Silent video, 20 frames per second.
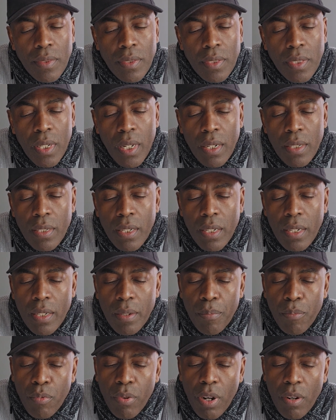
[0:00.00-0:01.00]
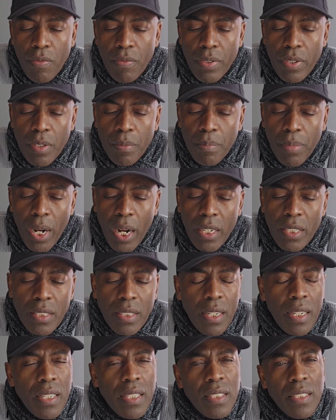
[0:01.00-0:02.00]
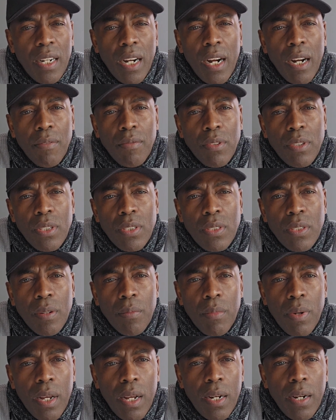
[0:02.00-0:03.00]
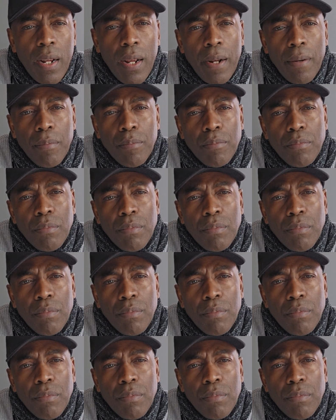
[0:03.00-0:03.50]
Yeah, I think he prophet Passion Java or something like that.